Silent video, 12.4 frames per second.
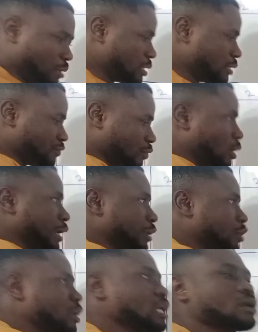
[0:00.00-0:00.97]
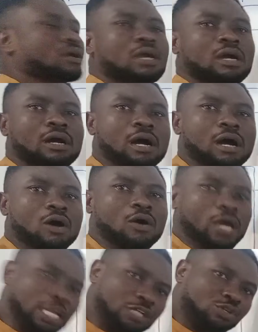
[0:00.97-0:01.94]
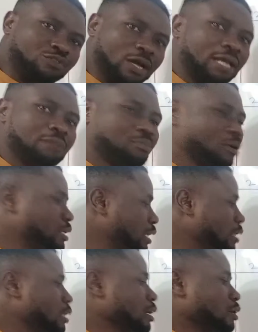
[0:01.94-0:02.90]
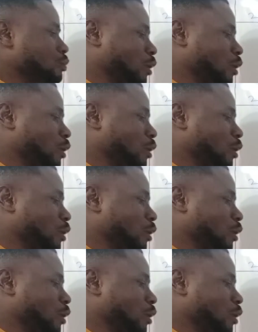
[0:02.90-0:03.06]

But for ionic or electrovalent bonding,